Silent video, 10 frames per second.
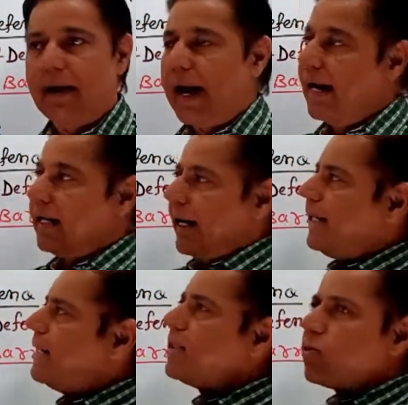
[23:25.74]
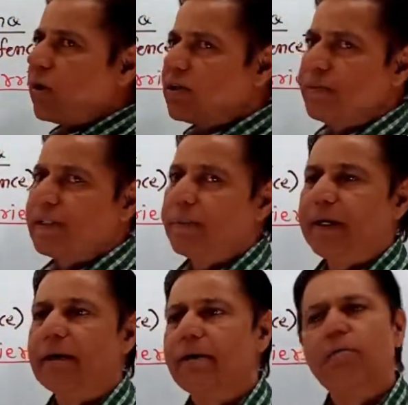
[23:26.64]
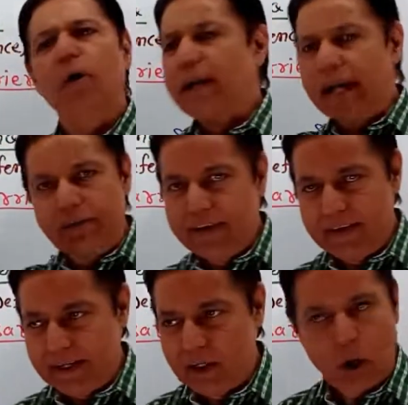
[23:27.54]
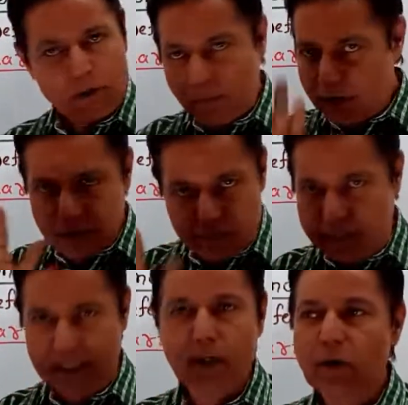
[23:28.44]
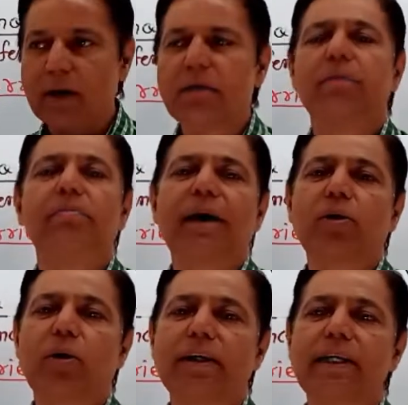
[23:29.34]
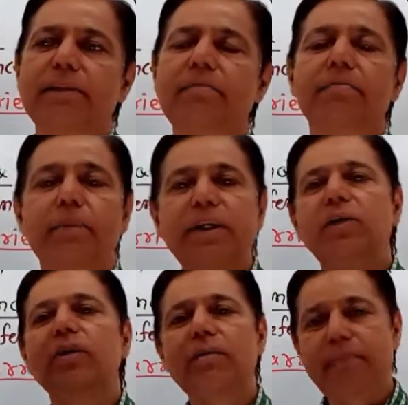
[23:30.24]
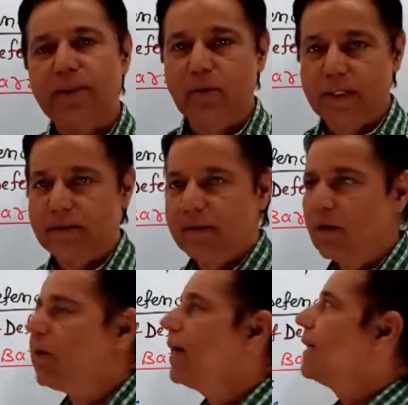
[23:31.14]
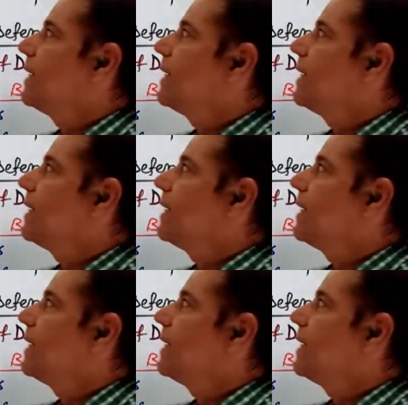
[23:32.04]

and it is non-specific for everyone, not for particular microorganism, particular pathogen. Okay, that